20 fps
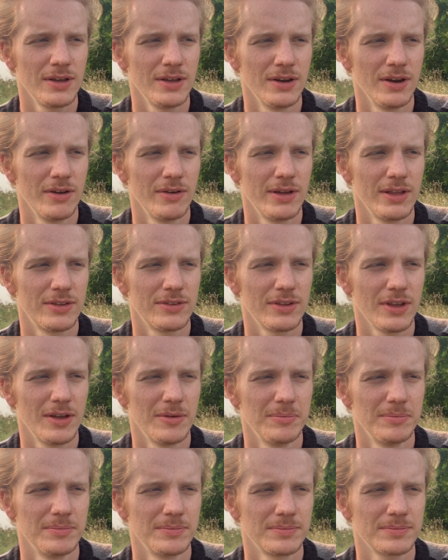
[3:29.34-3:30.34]
It's
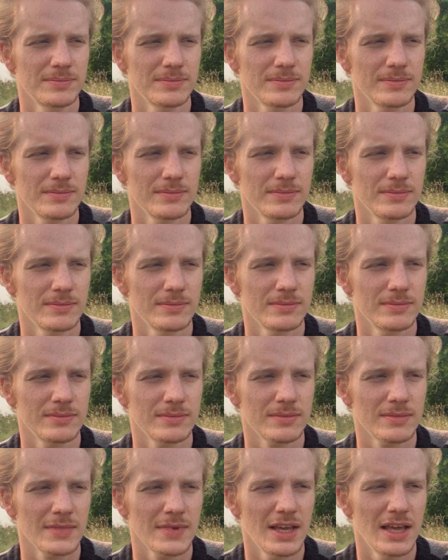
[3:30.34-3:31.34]

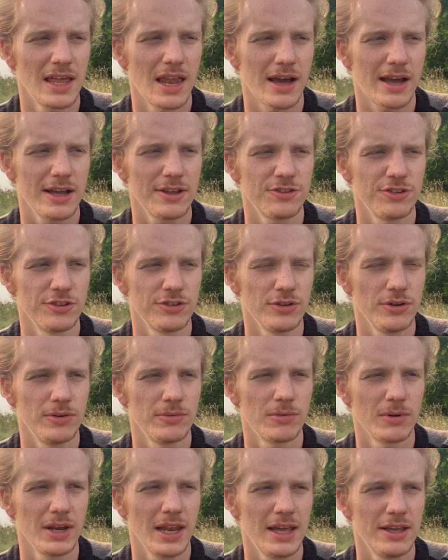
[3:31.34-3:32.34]
I guess it sort
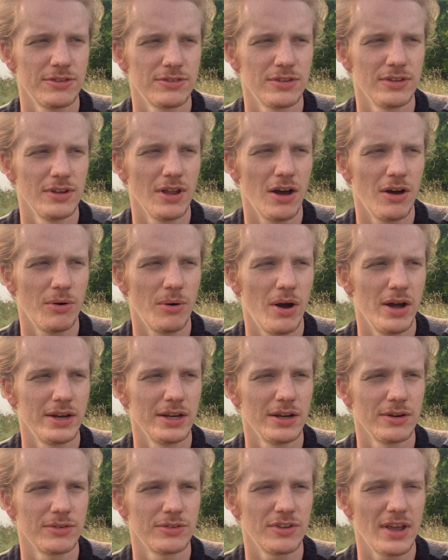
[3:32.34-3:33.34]
of relates to the whole
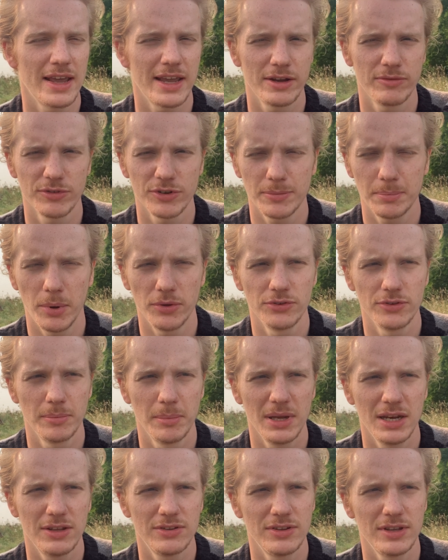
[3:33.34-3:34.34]
idea of taking
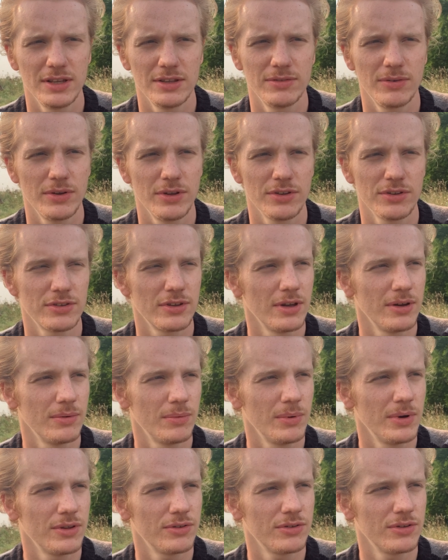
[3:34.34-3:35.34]
responsibilities for yourself,
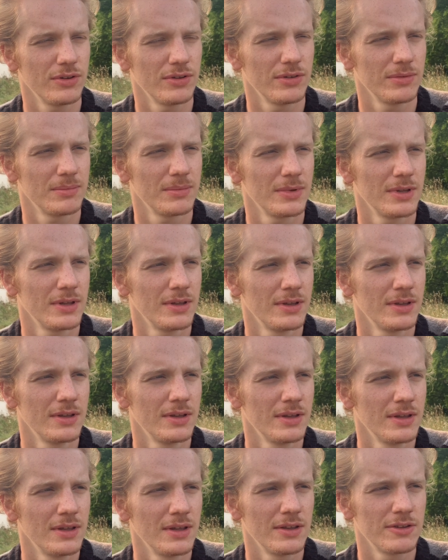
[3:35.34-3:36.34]
which
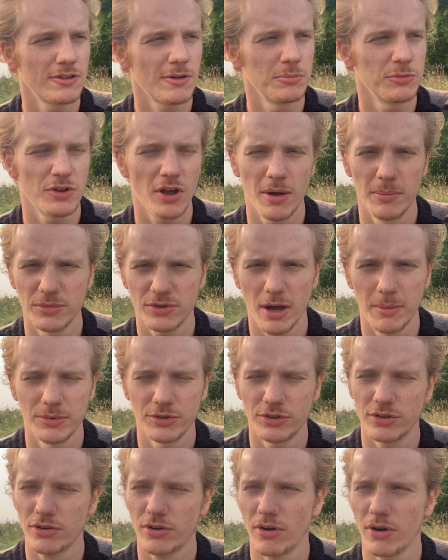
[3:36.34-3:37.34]
sometimes
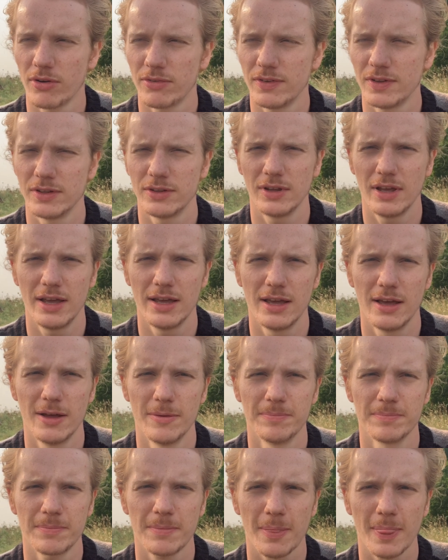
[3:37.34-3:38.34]
comes across as
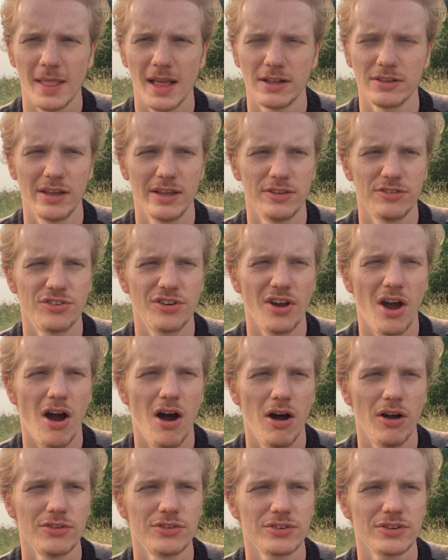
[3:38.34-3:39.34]
a
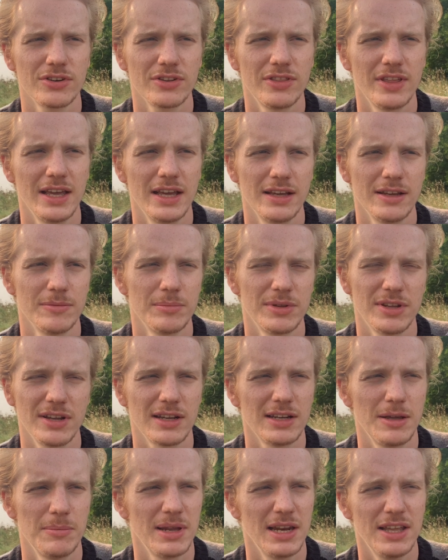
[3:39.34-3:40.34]
charged thing,
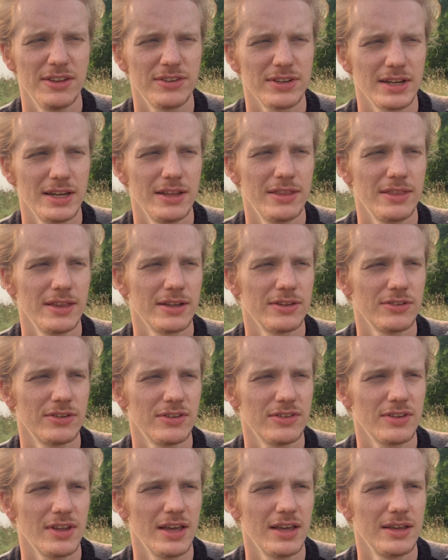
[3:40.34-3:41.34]
particularly politically thing to
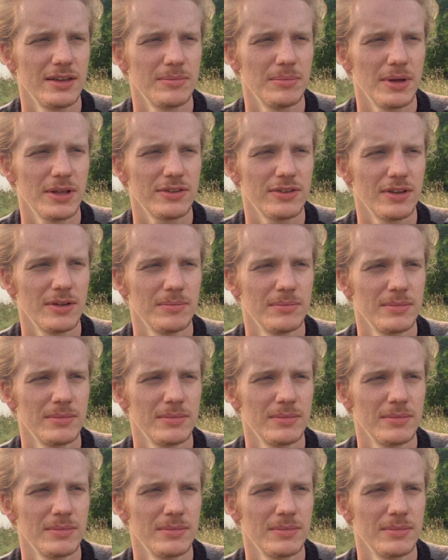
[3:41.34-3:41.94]
say. But